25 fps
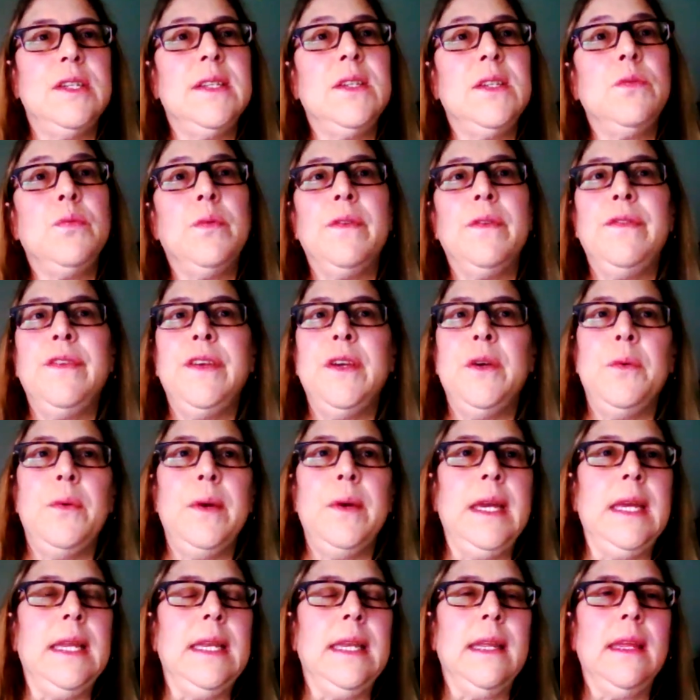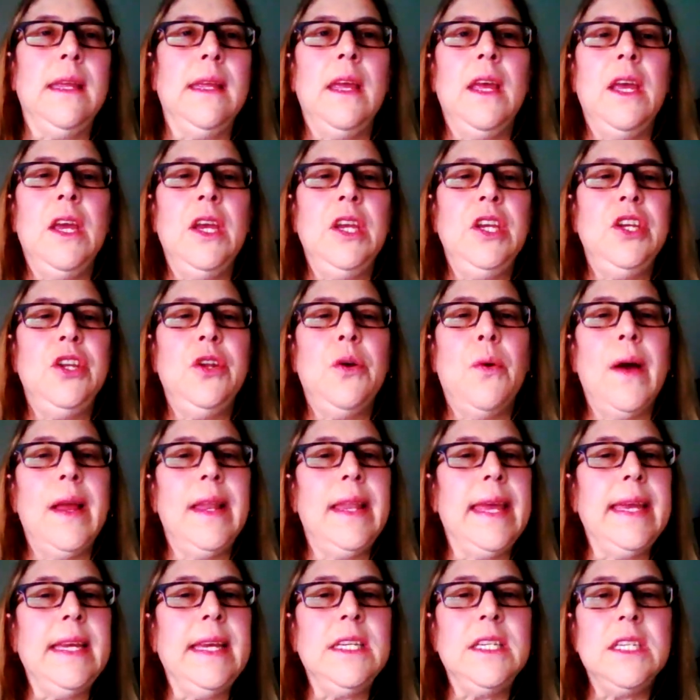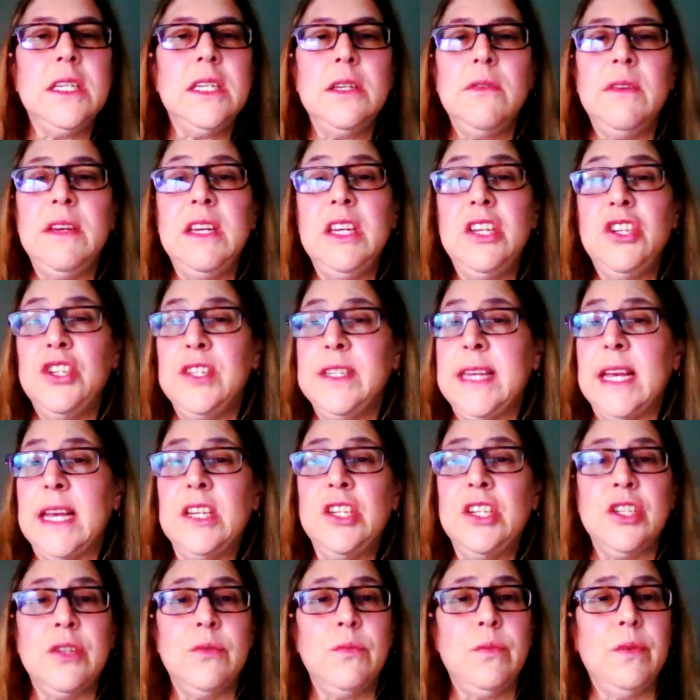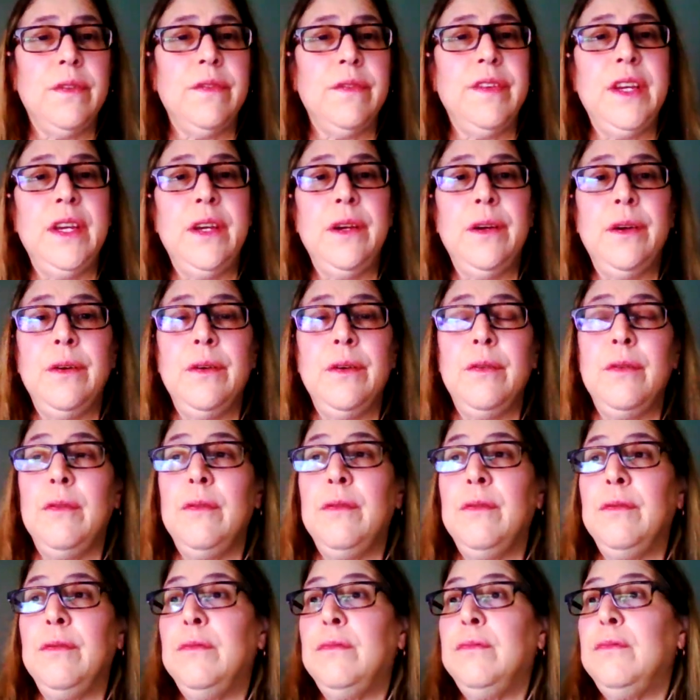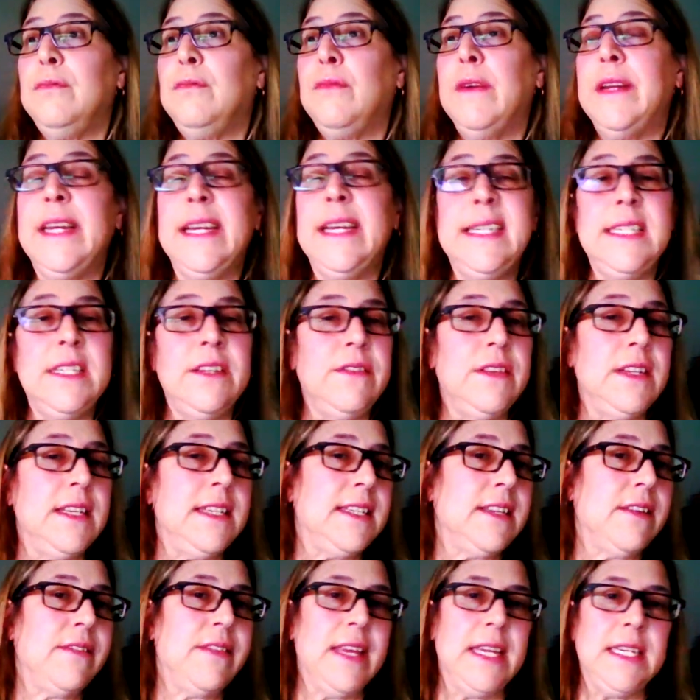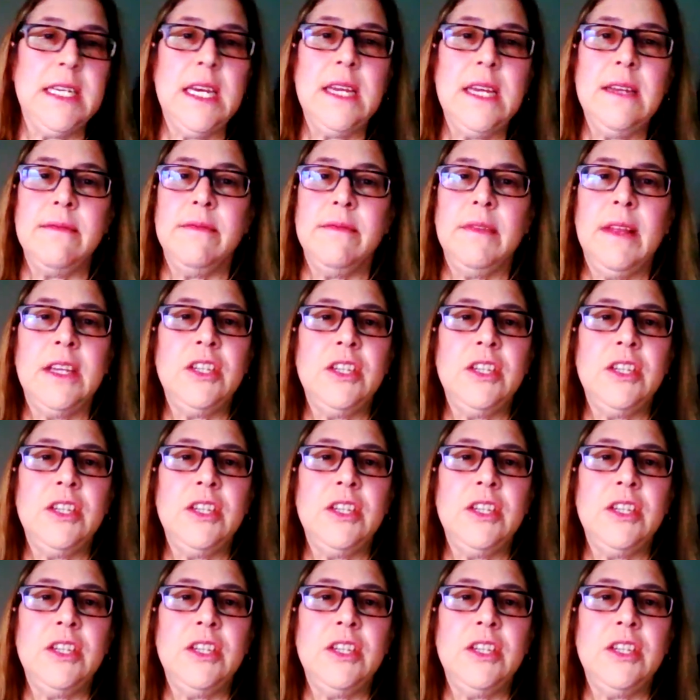just reviewing, you know, I like to each session review what activities have they done,